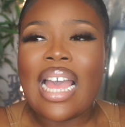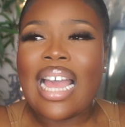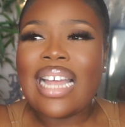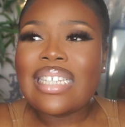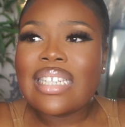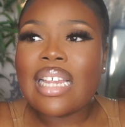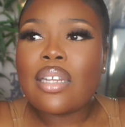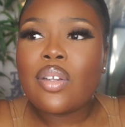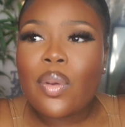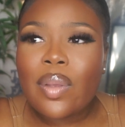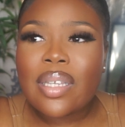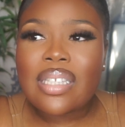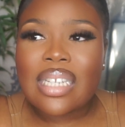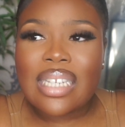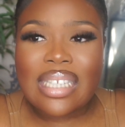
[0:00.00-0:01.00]
And then I
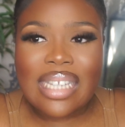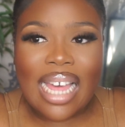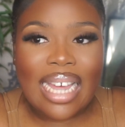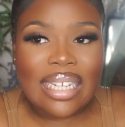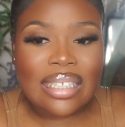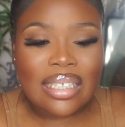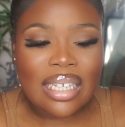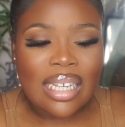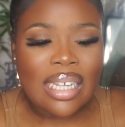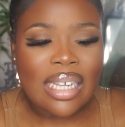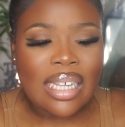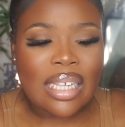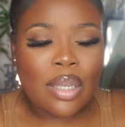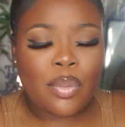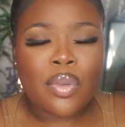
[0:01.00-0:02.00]
noticed in his hand
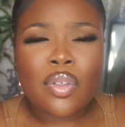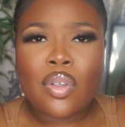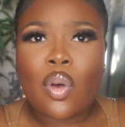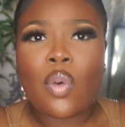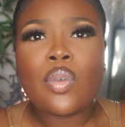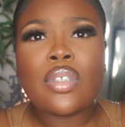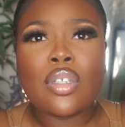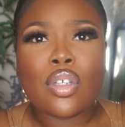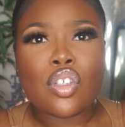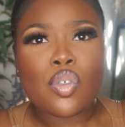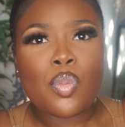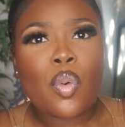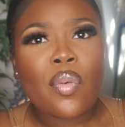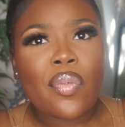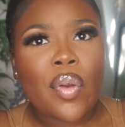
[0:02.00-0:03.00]
he was holding a
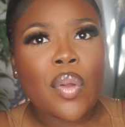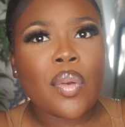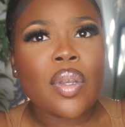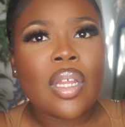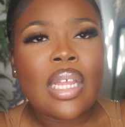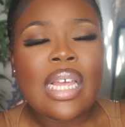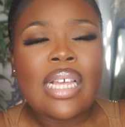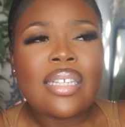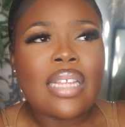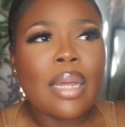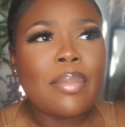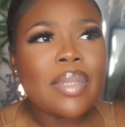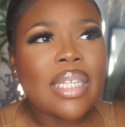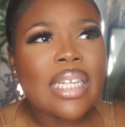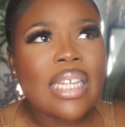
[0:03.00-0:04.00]
small phone. So
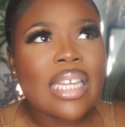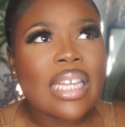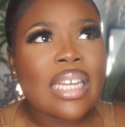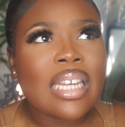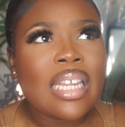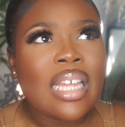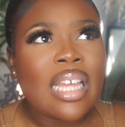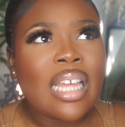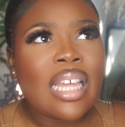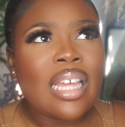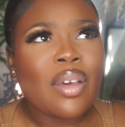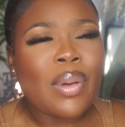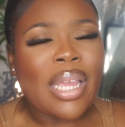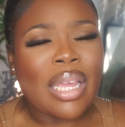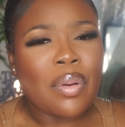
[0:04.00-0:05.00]
I'm thinking,
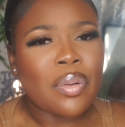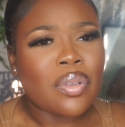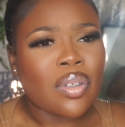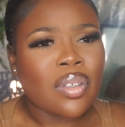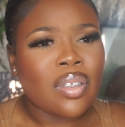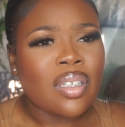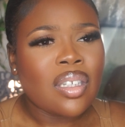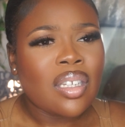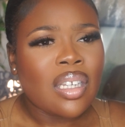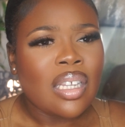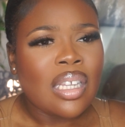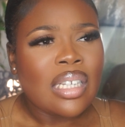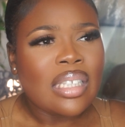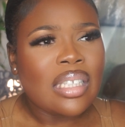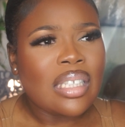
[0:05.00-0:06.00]
wait, hold on,
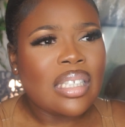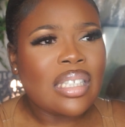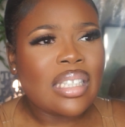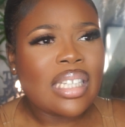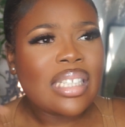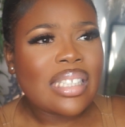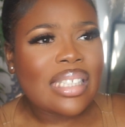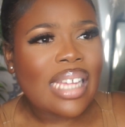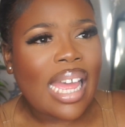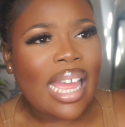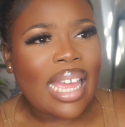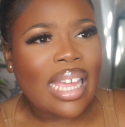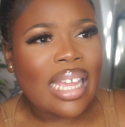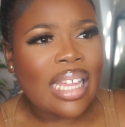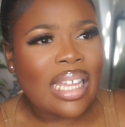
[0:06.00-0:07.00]
this
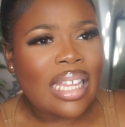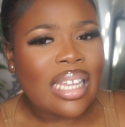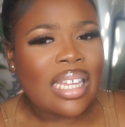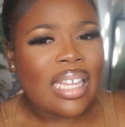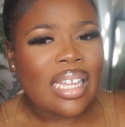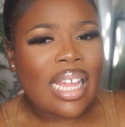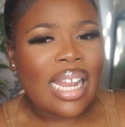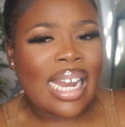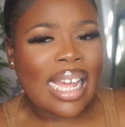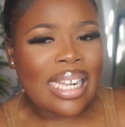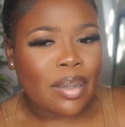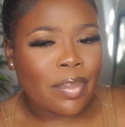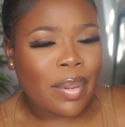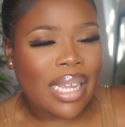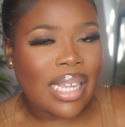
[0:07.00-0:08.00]
guy
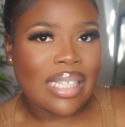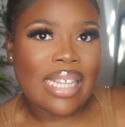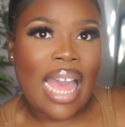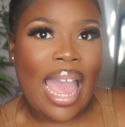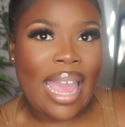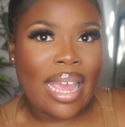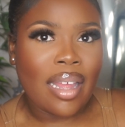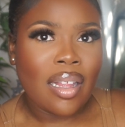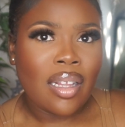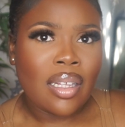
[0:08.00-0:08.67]
lied about his height.